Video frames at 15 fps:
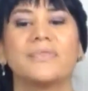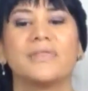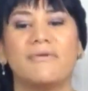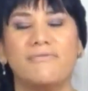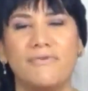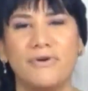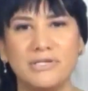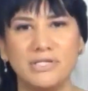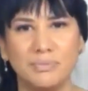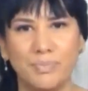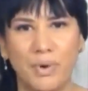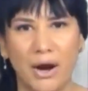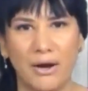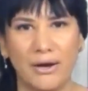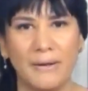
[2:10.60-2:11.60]
The first
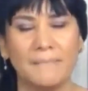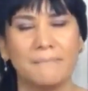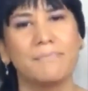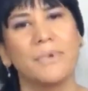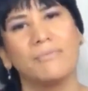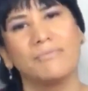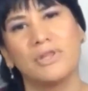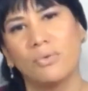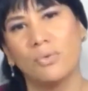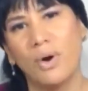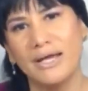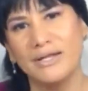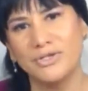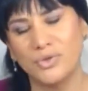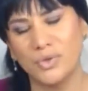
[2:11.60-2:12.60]
part of the
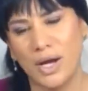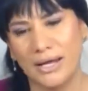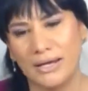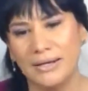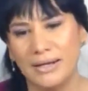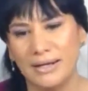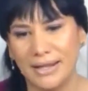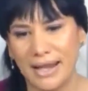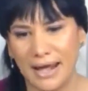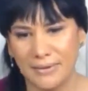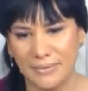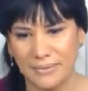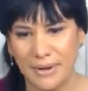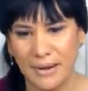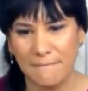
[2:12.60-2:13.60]
White Shrine
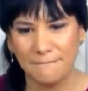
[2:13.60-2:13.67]
Latin